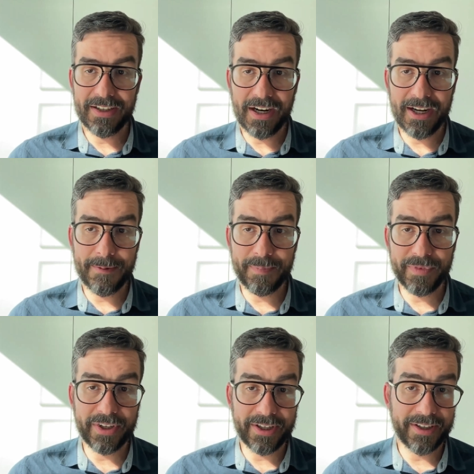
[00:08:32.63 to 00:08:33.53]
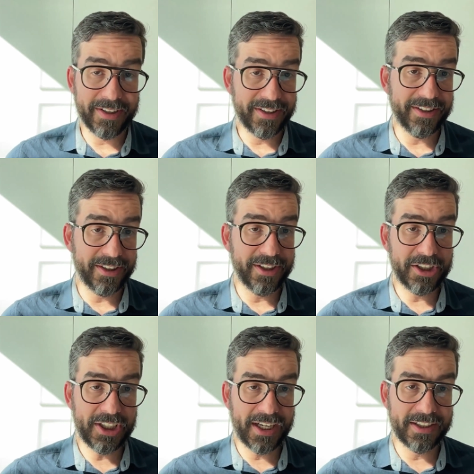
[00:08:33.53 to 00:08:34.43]
um, the, the, the
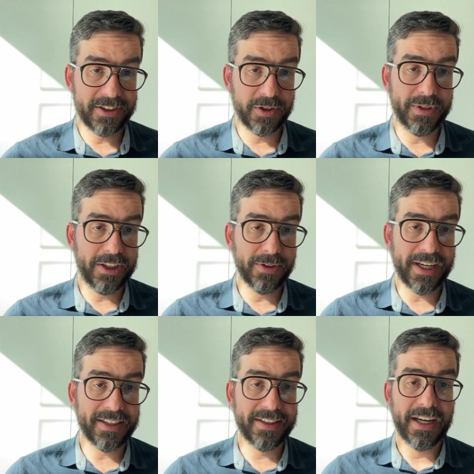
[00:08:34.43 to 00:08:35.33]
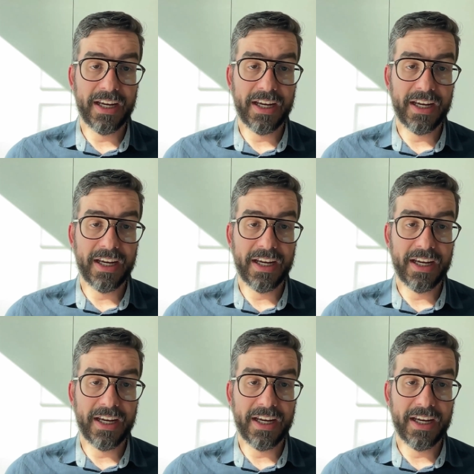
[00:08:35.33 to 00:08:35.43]
challenge. We need to get